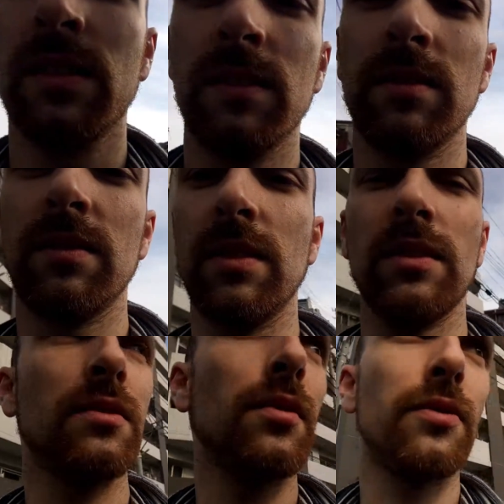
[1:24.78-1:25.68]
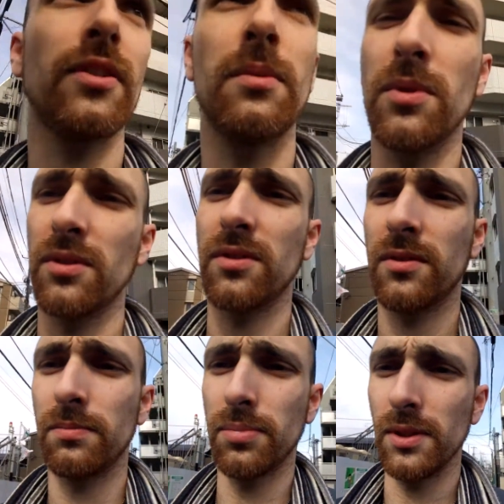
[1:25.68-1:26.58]
and there is a famous
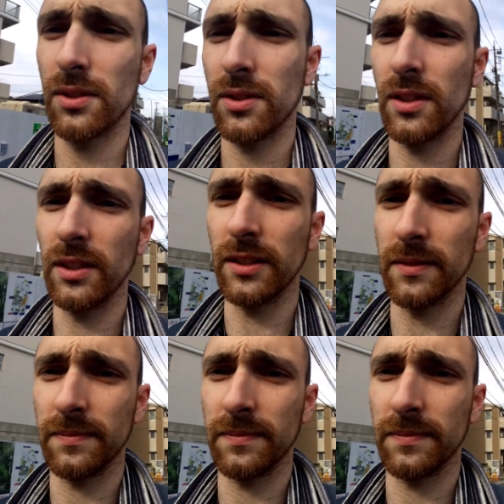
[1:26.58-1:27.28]
bridge here.